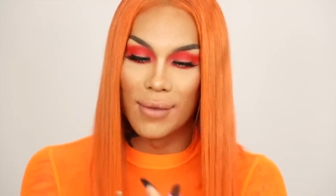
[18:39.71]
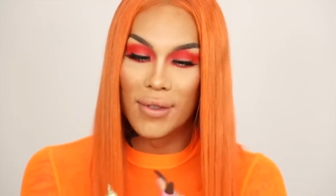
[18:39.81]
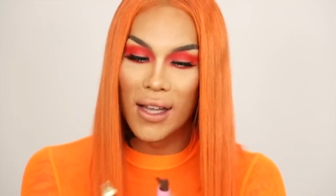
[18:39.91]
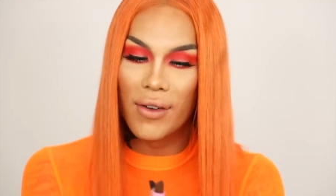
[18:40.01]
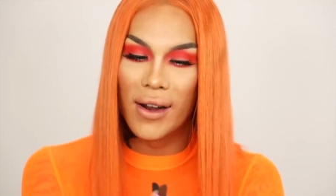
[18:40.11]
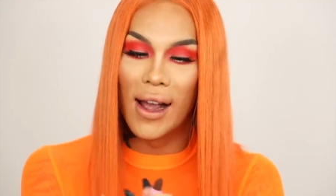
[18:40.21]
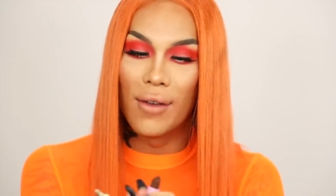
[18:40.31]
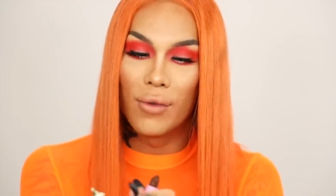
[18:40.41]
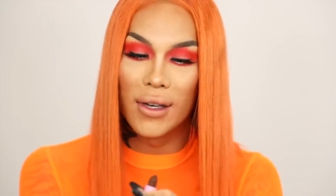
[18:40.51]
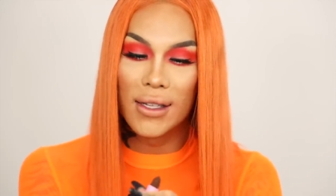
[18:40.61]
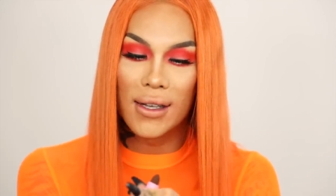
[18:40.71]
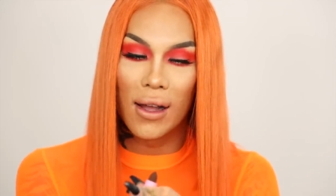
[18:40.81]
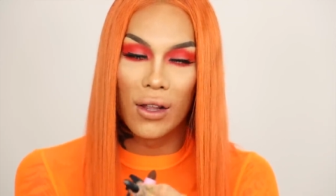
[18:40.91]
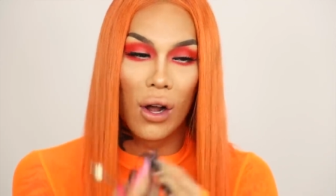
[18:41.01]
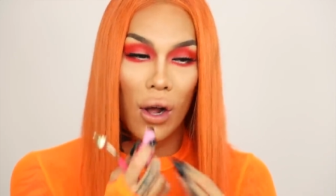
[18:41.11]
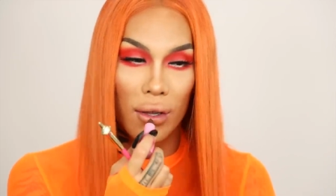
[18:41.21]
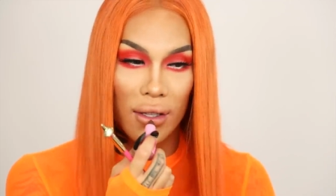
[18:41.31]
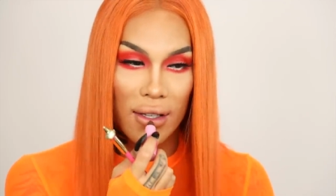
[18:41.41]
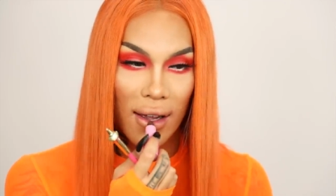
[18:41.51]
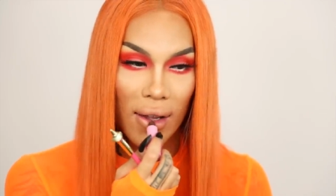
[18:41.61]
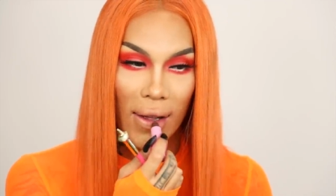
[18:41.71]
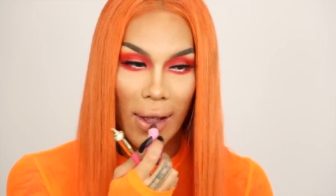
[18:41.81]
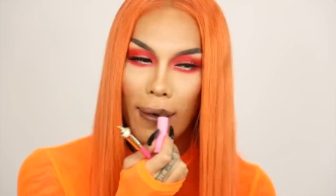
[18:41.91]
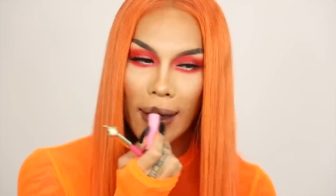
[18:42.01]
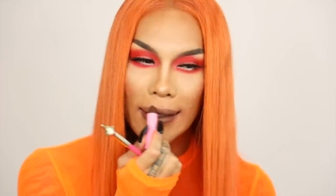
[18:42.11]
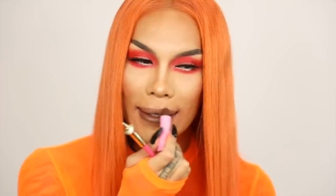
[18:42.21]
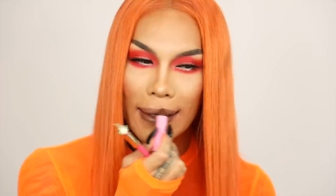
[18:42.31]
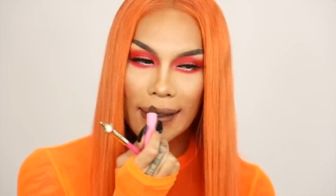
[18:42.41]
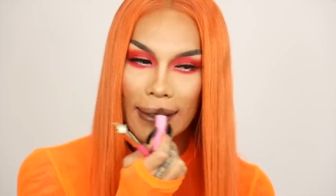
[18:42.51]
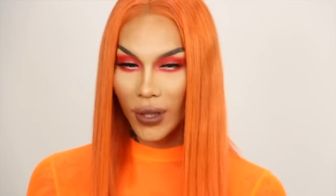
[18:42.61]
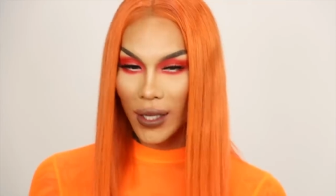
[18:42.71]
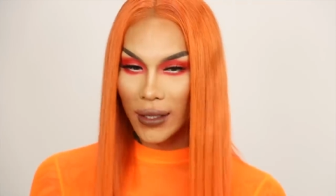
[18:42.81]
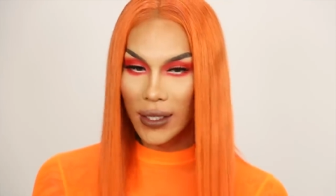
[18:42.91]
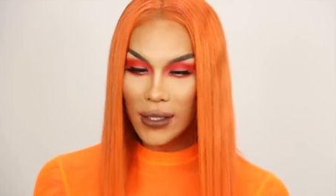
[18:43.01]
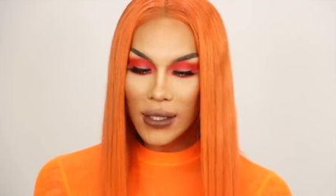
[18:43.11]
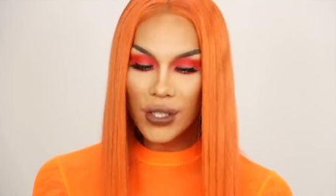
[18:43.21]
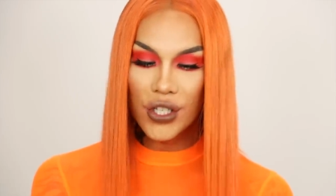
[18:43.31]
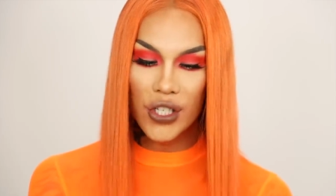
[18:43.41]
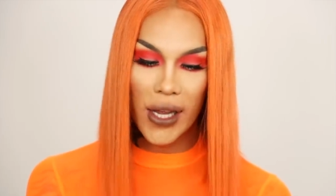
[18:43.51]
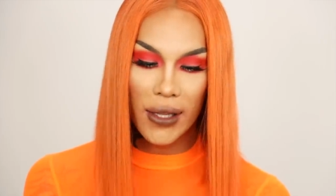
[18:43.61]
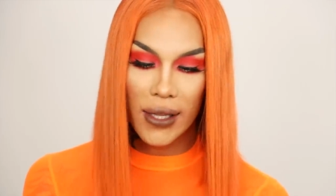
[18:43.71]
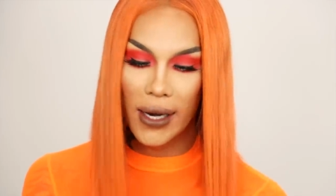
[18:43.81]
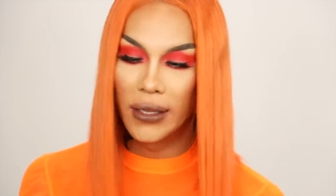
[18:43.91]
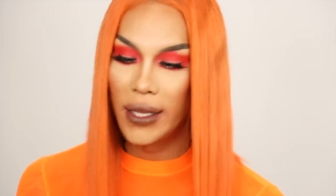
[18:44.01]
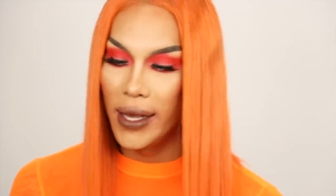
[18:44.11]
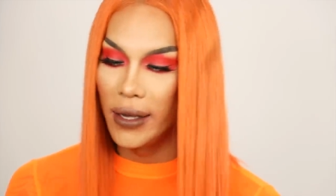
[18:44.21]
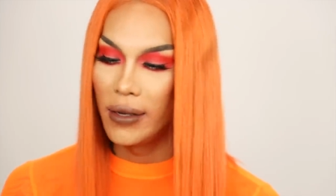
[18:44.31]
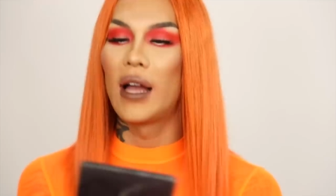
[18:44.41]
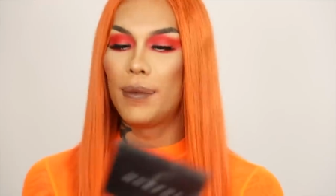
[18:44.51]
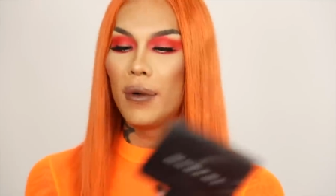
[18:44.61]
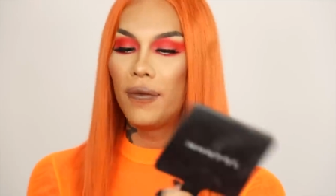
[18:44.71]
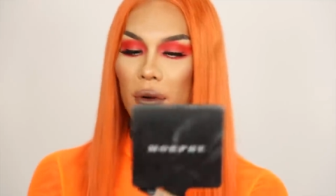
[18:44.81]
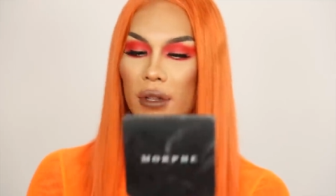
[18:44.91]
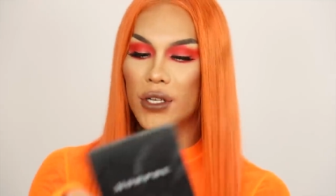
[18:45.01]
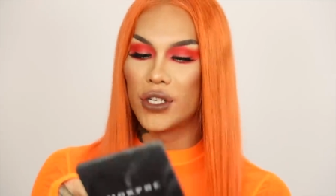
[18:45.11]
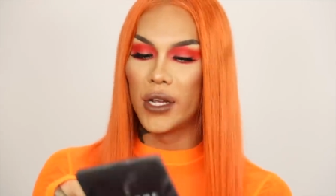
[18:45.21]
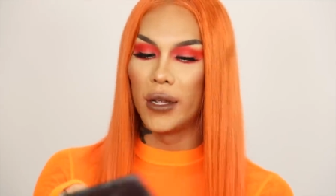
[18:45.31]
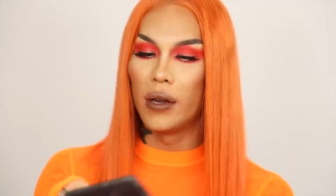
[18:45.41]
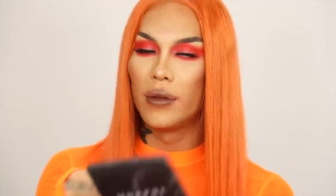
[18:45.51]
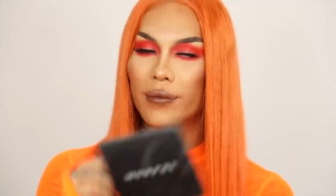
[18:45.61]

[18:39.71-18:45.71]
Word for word: I'm telling you now, I wear this color all the time. Watch this. Like, this is the shade that I like. I prefer this shade.